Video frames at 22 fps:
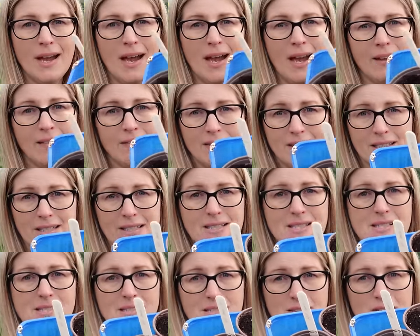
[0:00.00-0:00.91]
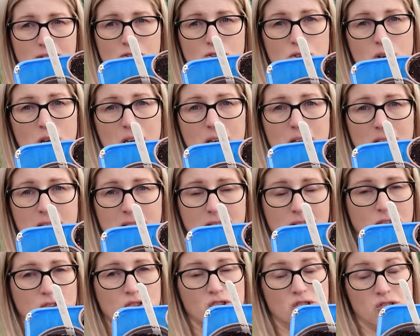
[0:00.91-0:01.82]
And this tray
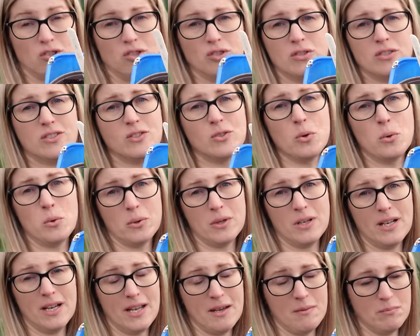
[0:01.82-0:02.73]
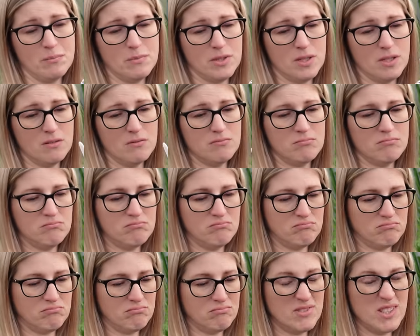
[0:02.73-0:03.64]
is just totally empty.
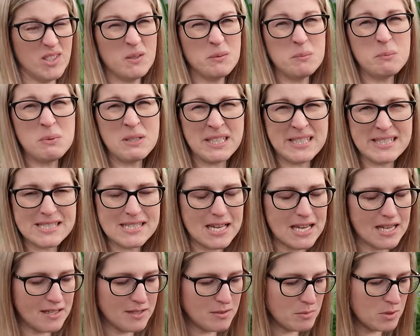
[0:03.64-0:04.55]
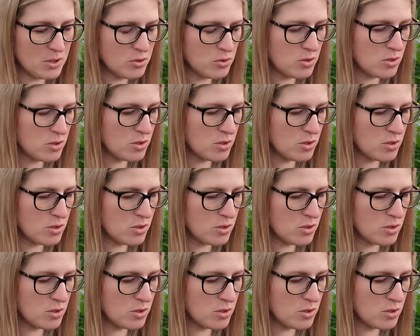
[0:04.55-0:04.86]
I'm a bit sad about